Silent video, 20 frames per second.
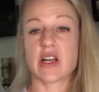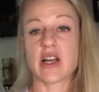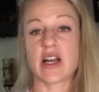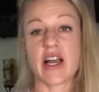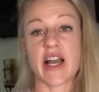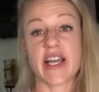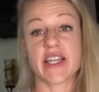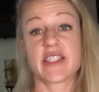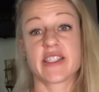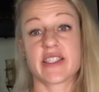
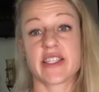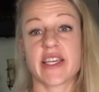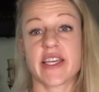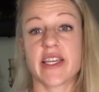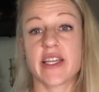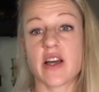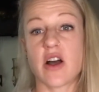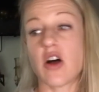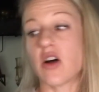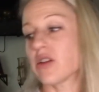I
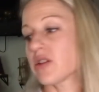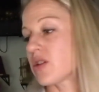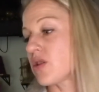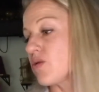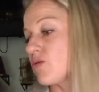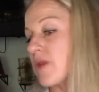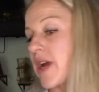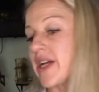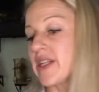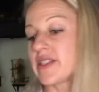did also
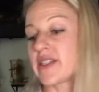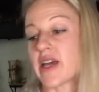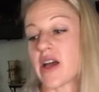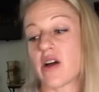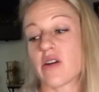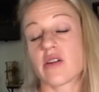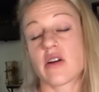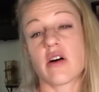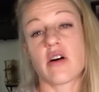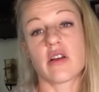write
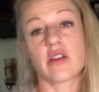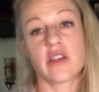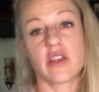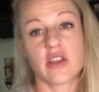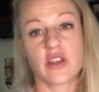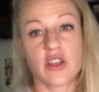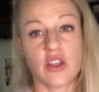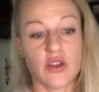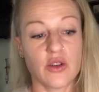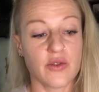down all the
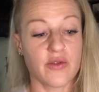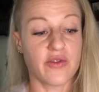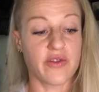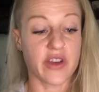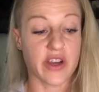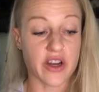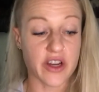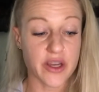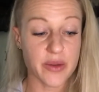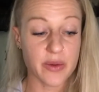acute
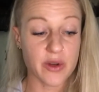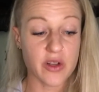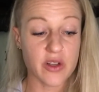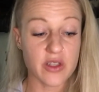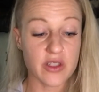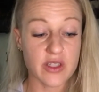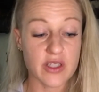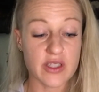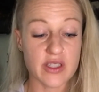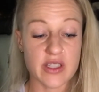
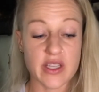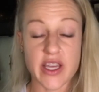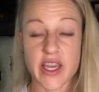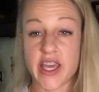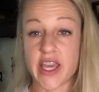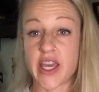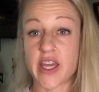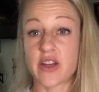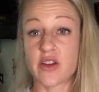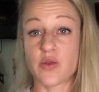variables,
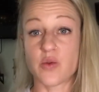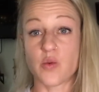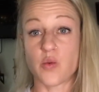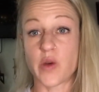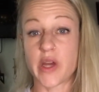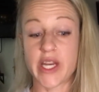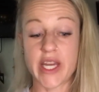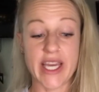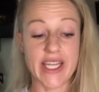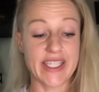and
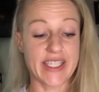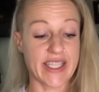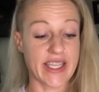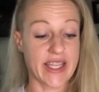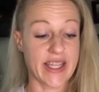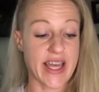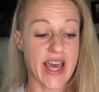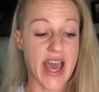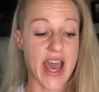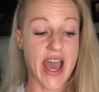when I did
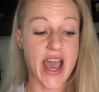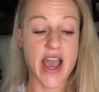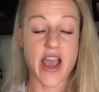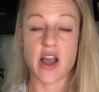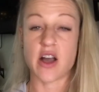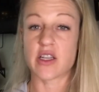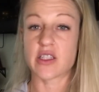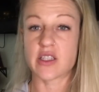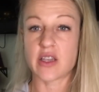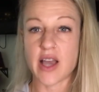that, I
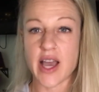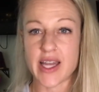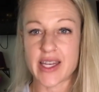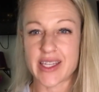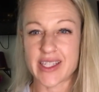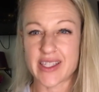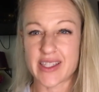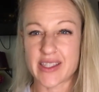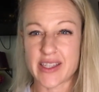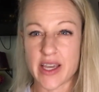also had an
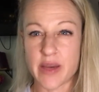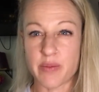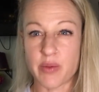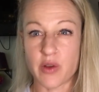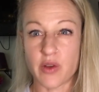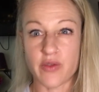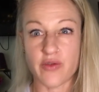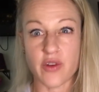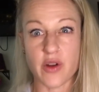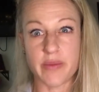
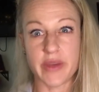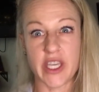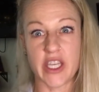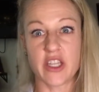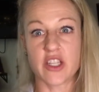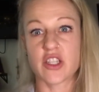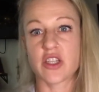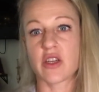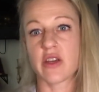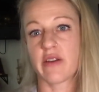example from
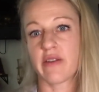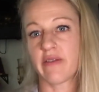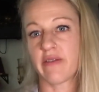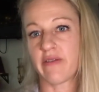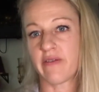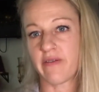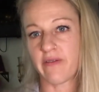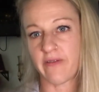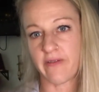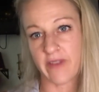each
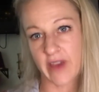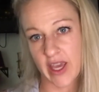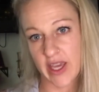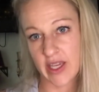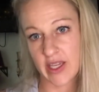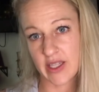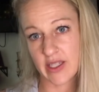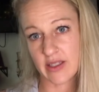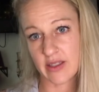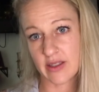
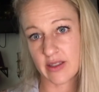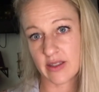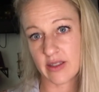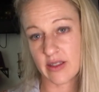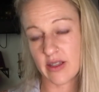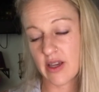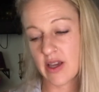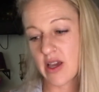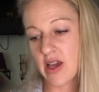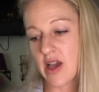phase.
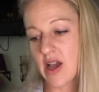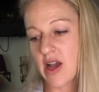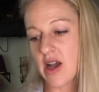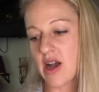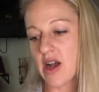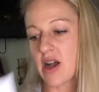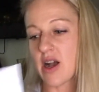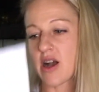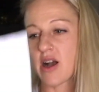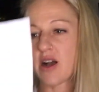
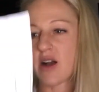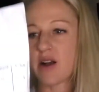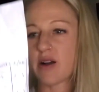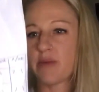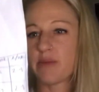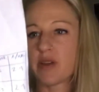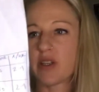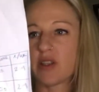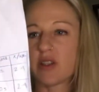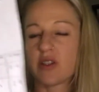
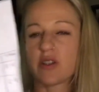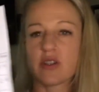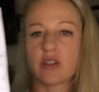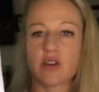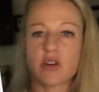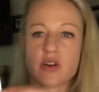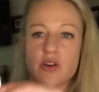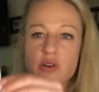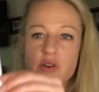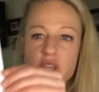
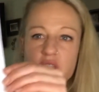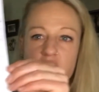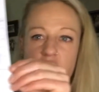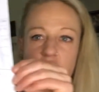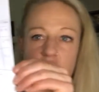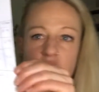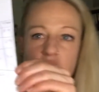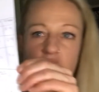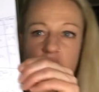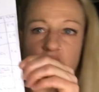So
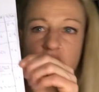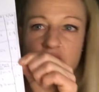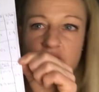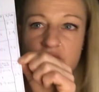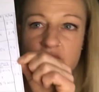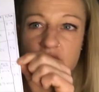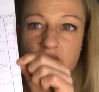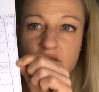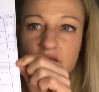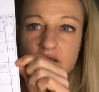here
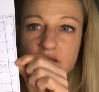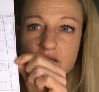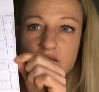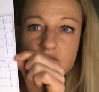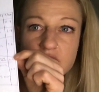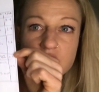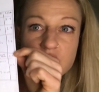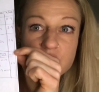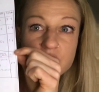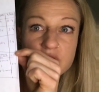is
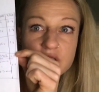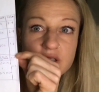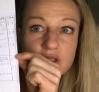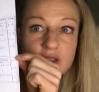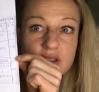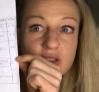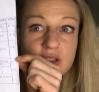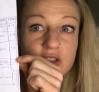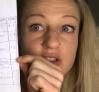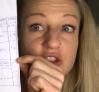the
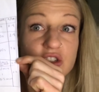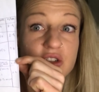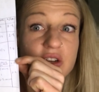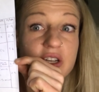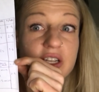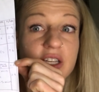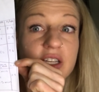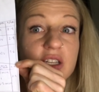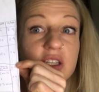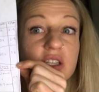resistance
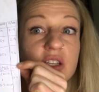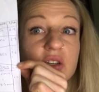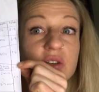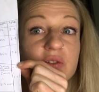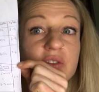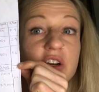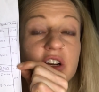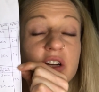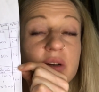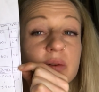training acute
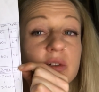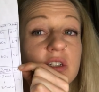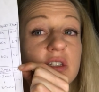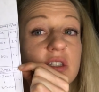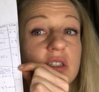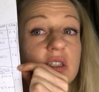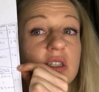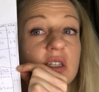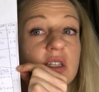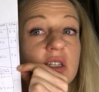
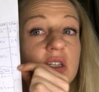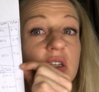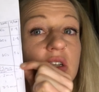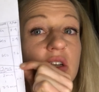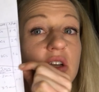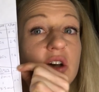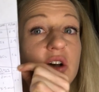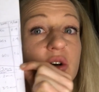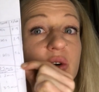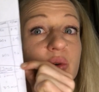variables.
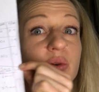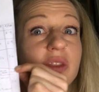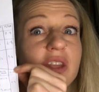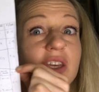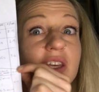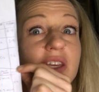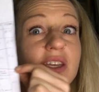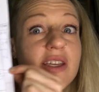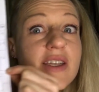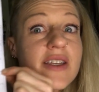Know
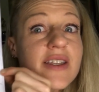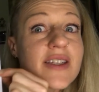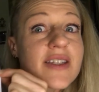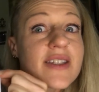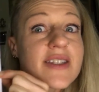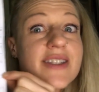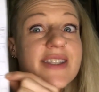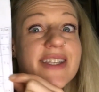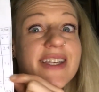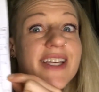
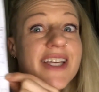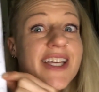these